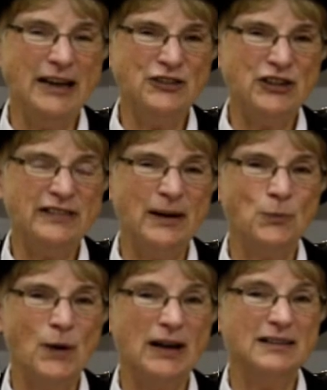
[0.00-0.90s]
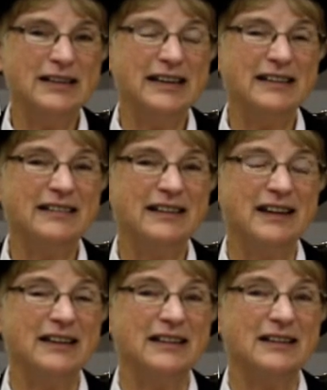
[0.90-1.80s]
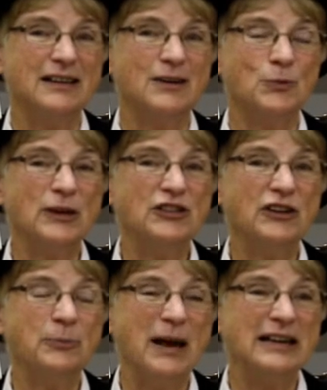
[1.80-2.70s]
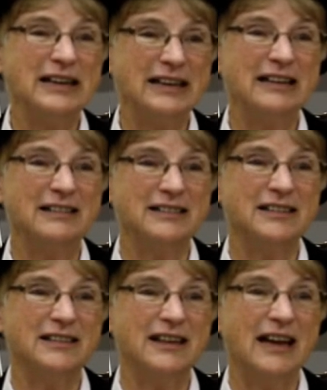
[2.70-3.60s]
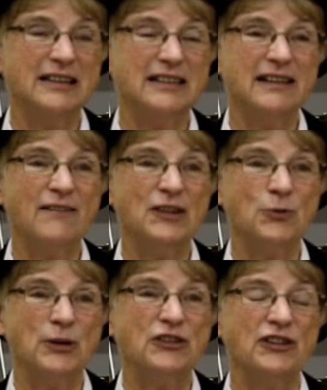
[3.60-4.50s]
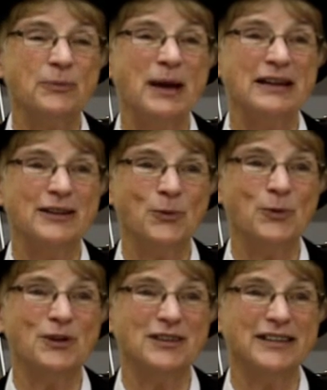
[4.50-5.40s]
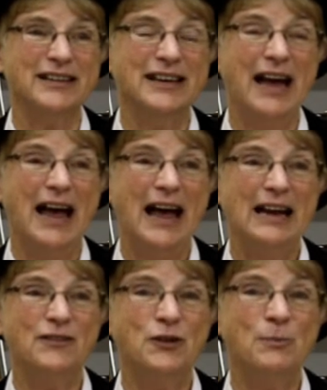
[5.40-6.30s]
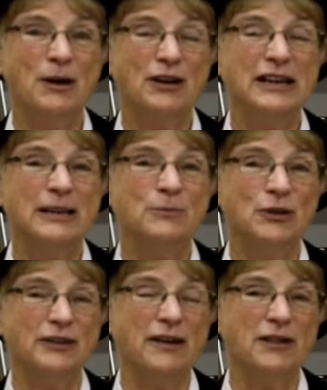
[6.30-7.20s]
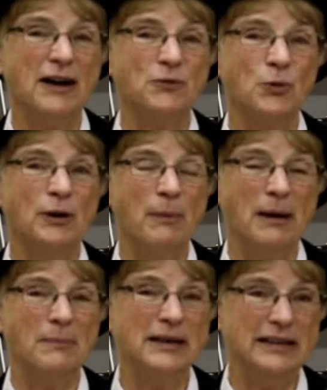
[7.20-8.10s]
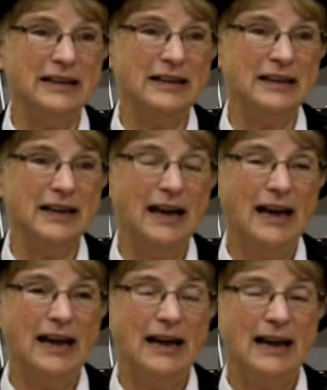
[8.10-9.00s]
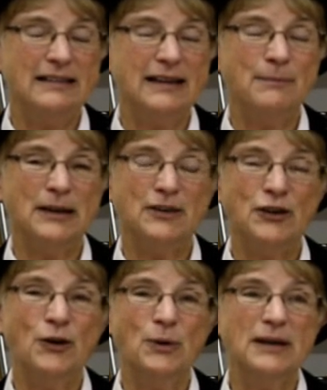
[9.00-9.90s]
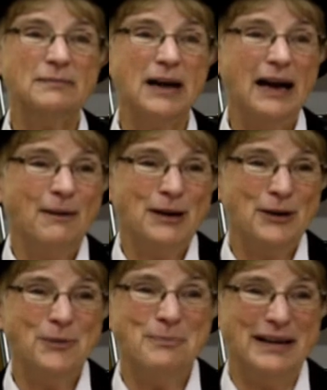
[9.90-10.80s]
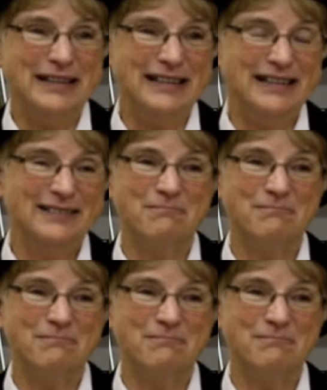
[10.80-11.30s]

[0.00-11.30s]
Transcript: And she said, Well, he is the richest man in England and the seventh richest man in the world. And if you marry him, you'll never have to worry about money. I said, but you know what? I have my own money.